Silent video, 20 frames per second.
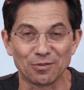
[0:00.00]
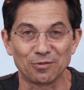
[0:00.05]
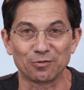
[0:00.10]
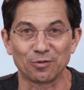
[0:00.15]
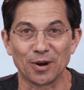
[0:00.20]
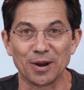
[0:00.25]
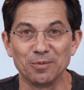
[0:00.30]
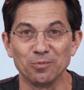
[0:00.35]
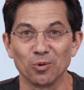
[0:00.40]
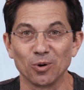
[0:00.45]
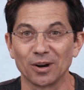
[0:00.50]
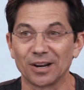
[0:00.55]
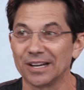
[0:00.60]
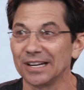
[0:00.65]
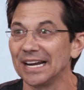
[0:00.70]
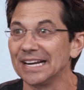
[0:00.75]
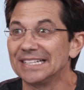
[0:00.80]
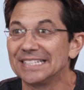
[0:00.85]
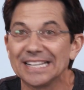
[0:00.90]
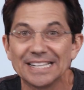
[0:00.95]
a framework
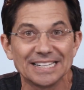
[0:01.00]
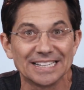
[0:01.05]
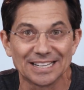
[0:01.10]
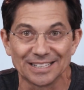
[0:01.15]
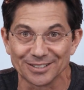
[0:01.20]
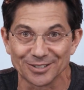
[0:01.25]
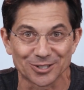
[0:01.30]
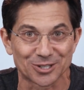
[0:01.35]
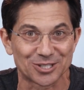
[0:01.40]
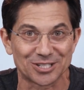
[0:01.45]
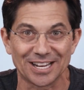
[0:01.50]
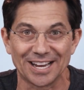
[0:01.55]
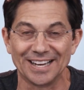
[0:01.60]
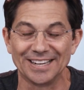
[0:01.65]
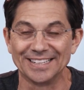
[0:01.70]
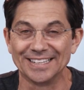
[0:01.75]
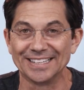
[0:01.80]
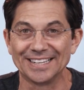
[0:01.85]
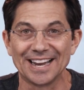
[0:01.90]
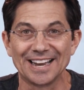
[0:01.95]
and I didn't
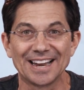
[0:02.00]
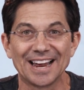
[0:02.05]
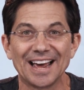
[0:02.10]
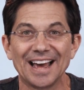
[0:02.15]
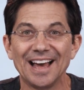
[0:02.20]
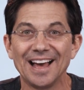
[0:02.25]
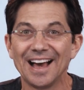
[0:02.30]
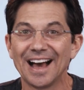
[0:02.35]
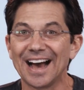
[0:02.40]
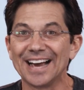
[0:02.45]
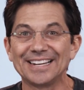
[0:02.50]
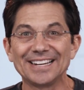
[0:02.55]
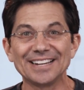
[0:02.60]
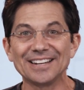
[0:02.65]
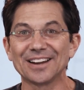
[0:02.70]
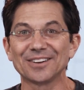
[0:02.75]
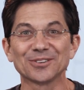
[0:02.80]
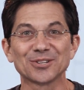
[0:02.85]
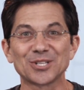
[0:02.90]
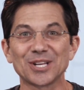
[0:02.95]
understand it, and I
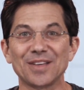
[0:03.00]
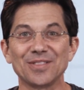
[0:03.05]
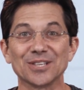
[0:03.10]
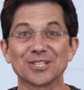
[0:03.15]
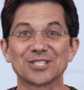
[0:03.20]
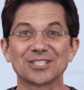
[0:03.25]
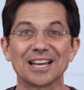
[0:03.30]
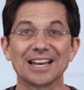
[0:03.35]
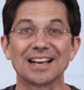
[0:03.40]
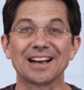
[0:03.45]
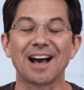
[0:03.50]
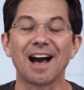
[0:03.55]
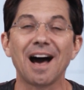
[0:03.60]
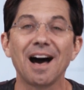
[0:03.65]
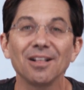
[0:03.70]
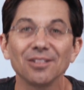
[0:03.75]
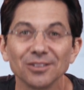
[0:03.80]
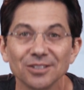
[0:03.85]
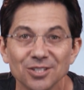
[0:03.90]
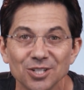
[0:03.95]
didn't understand the
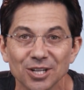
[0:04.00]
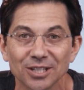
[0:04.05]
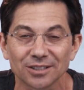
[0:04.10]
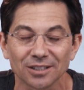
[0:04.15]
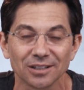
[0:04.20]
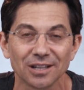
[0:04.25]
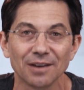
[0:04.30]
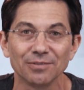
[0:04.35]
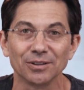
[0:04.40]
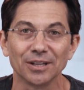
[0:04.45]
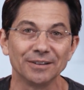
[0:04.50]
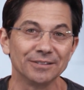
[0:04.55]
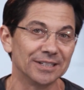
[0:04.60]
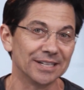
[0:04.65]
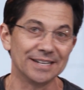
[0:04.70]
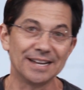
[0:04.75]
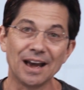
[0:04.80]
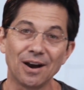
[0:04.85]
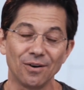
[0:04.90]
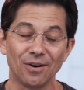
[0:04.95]
psychology at the level I
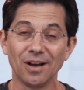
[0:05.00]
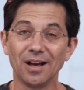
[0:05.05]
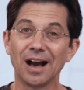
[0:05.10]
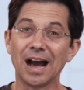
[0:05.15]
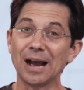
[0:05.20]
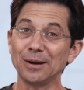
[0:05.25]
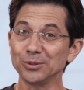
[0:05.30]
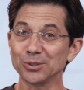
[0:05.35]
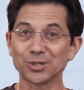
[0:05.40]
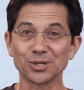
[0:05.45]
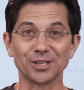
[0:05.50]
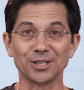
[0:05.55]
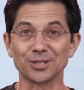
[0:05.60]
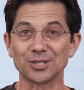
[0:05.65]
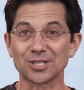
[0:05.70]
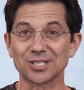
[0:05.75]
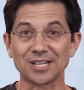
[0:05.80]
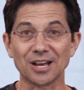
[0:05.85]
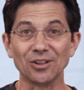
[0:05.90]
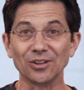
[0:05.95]
did. Now, I was good at
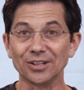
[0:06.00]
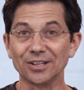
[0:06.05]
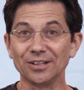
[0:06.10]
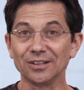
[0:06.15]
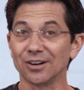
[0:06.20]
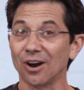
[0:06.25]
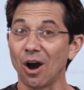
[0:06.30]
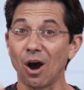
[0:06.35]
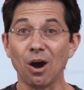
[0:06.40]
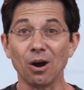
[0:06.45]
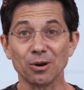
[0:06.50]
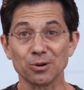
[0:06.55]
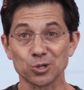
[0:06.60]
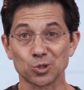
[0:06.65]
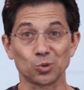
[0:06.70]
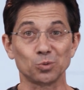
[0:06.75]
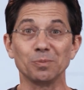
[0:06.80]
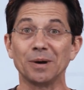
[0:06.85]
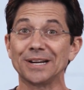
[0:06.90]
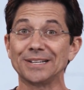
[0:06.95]
selling
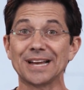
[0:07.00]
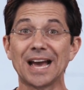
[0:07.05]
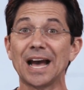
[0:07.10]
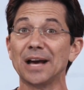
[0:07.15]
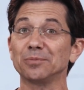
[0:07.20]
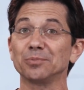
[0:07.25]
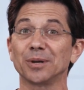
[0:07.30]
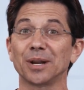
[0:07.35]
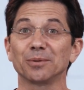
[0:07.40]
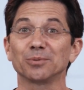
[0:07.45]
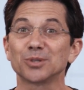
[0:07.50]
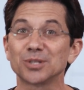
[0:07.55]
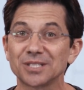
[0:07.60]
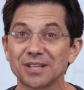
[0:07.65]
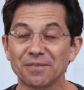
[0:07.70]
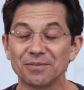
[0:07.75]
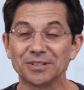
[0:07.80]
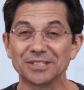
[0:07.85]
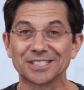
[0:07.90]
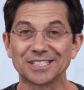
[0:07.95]
cars with my dad when I was
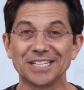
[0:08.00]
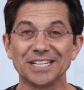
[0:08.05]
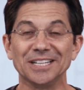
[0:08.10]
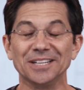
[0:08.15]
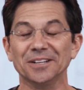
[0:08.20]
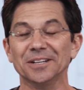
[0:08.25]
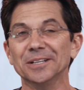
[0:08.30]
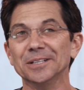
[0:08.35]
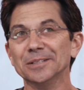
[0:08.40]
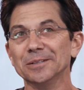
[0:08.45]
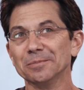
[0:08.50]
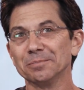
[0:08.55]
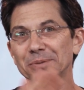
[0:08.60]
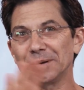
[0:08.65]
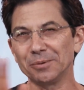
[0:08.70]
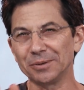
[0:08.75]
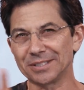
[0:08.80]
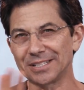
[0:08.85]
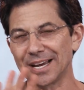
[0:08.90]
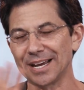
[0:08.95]
17, but
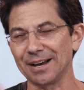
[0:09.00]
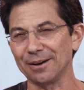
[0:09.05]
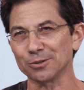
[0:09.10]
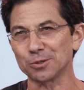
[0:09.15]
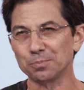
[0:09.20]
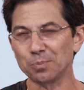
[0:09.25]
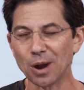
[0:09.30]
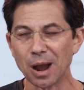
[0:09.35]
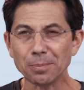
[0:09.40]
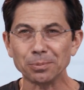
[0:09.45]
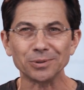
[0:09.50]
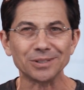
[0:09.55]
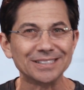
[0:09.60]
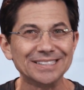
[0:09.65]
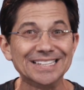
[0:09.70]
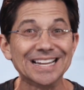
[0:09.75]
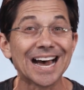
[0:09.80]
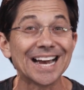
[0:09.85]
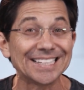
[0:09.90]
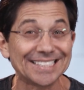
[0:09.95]
I want to tell you, I was probably
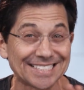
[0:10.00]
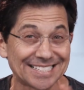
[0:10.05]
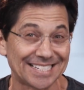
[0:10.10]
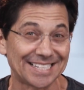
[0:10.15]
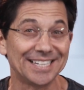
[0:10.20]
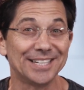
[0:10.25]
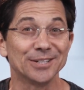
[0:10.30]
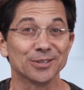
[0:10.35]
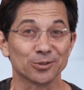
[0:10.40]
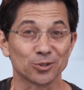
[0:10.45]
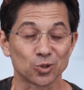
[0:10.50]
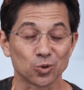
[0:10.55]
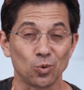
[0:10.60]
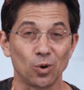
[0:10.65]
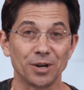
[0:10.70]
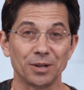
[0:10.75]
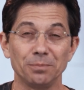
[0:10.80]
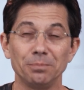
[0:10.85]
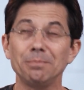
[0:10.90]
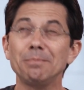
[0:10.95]
19 or
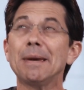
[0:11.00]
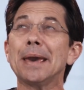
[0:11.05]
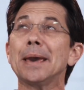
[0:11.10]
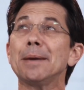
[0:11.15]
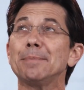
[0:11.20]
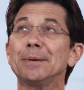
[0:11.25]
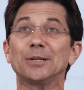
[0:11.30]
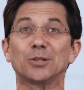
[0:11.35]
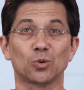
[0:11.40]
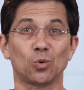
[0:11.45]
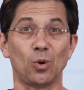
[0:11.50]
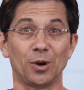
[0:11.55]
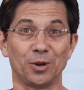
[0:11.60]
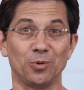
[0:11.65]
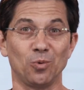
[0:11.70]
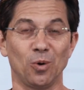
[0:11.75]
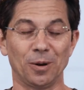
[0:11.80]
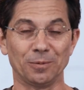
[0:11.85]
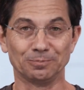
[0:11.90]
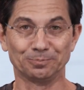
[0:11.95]
20, maybe
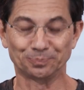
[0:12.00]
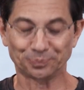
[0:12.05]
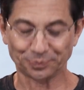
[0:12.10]
21.